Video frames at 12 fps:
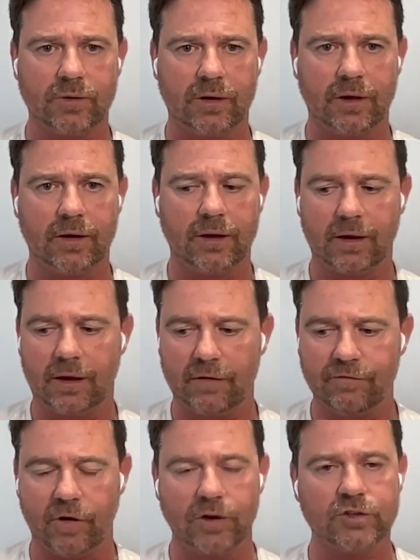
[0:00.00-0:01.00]
a, a
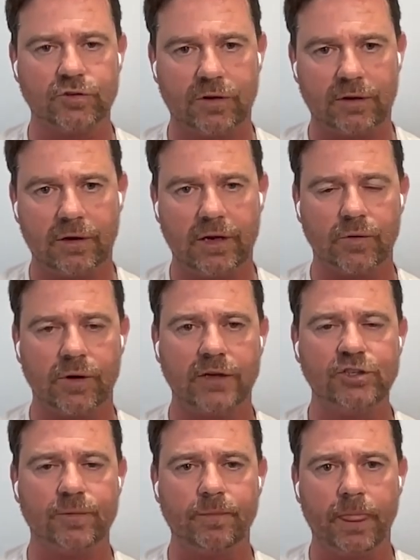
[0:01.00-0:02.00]
voluntary
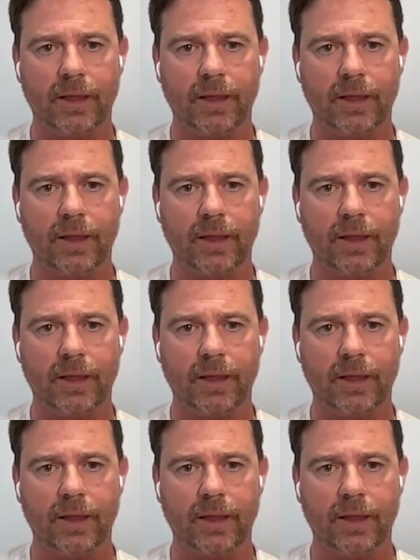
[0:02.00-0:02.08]
liquidation.